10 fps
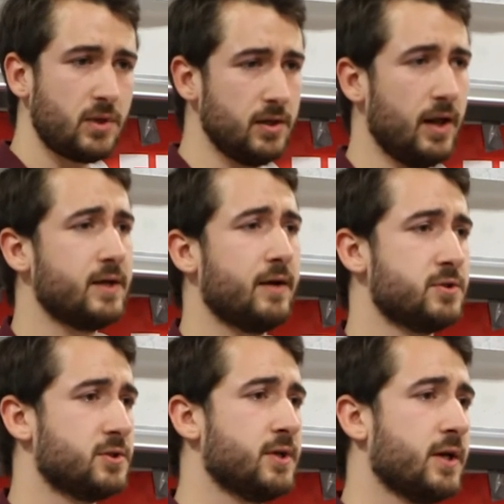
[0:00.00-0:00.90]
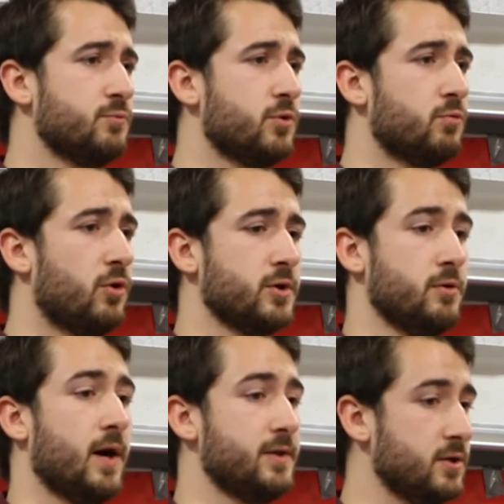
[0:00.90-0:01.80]
Like after the Second World War,
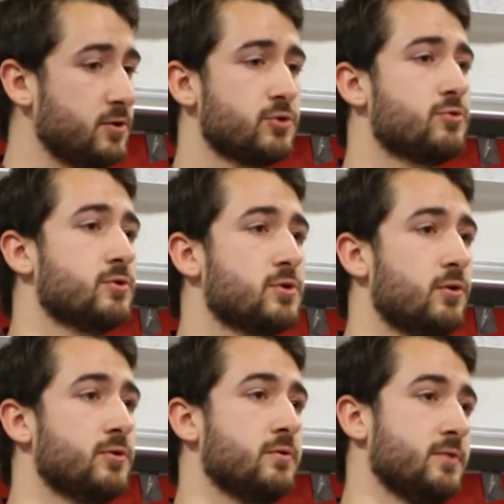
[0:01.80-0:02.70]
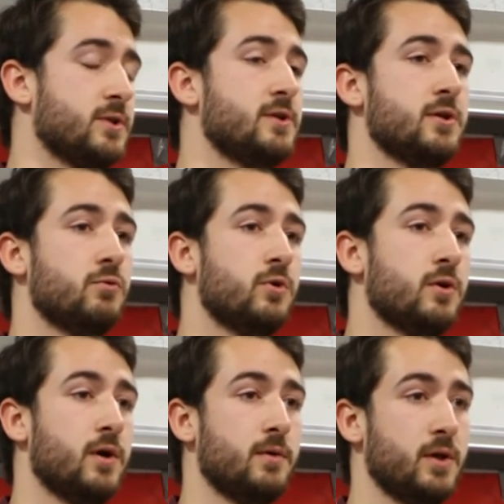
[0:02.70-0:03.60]
you had the industrial slaughter of essentially
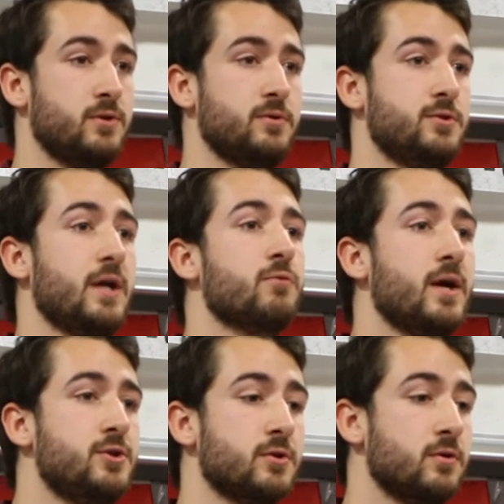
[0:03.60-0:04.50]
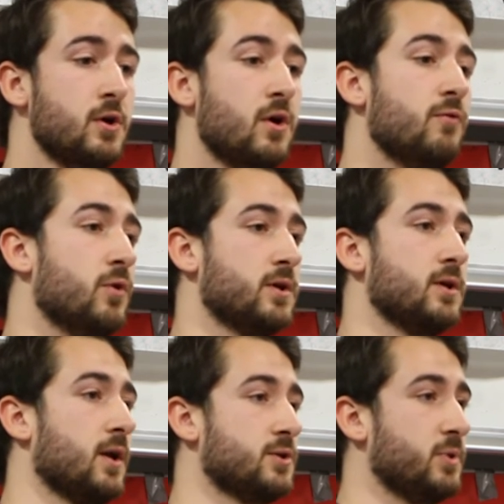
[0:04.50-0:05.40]
a, a generation of working
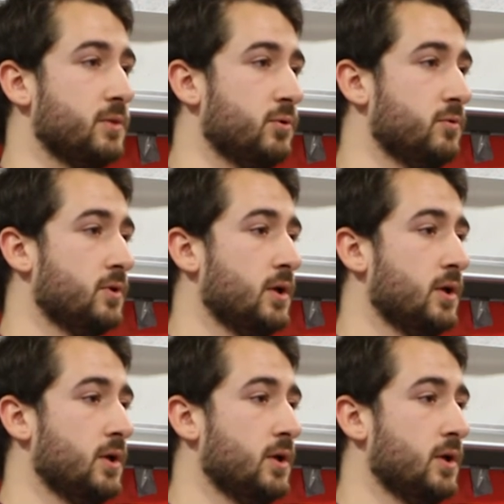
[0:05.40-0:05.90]
class people,